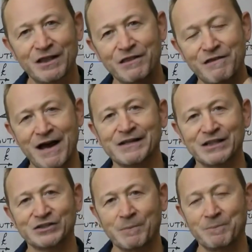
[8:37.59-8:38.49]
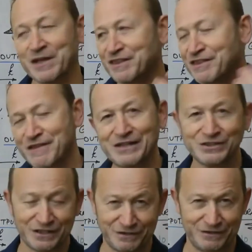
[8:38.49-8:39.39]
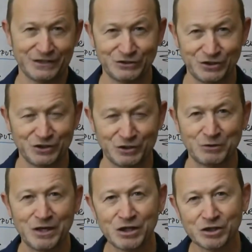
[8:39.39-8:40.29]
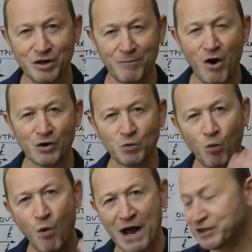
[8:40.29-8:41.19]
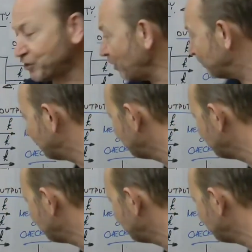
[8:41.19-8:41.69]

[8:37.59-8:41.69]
That is a pathetic thing to do. Come on, wake up.